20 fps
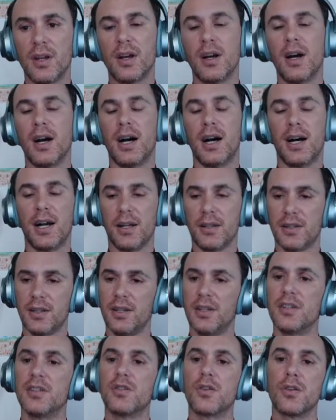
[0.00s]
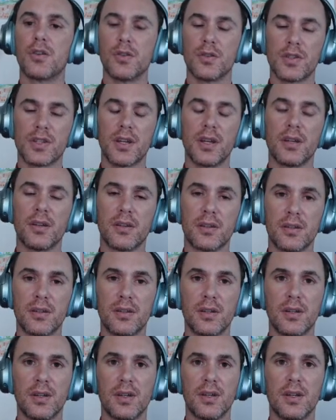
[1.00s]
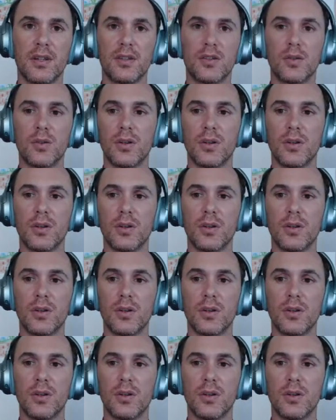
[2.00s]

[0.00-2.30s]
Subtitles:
to introduce it to